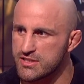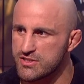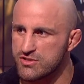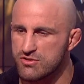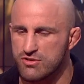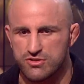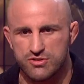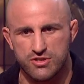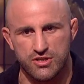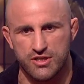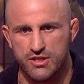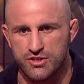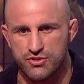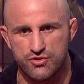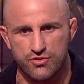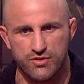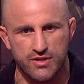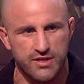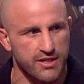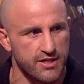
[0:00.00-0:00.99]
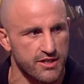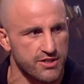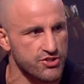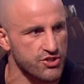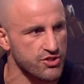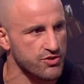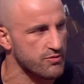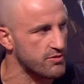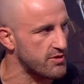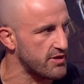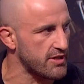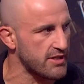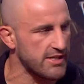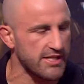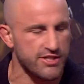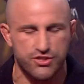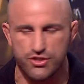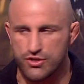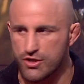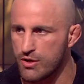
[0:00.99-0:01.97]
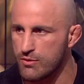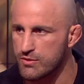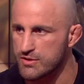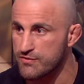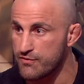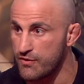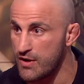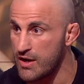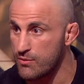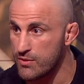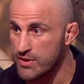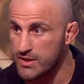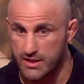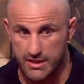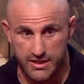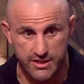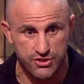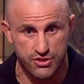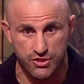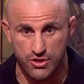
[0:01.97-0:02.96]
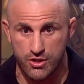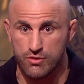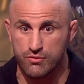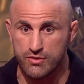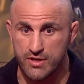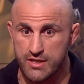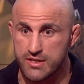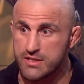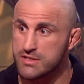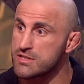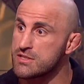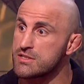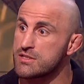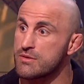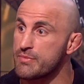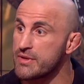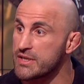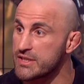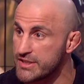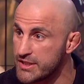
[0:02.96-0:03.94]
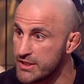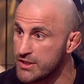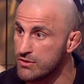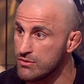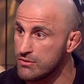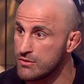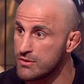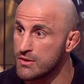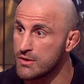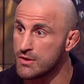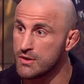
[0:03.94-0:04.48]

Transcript: It's not enjoying it. It's just, it lets you know it's fight week. It lets you know, yeah, this is a big deal.